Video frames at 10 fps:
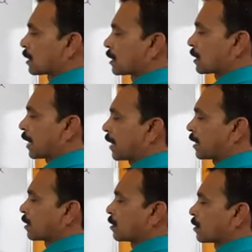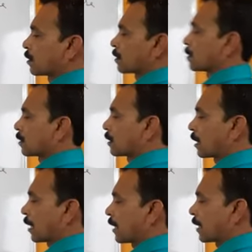sine
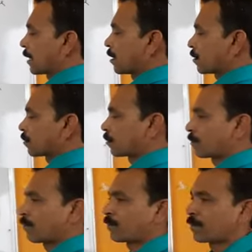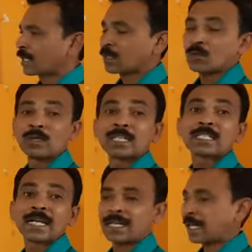90. What is
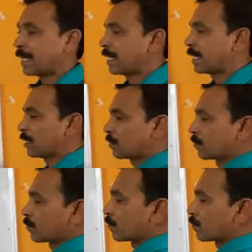sine 90?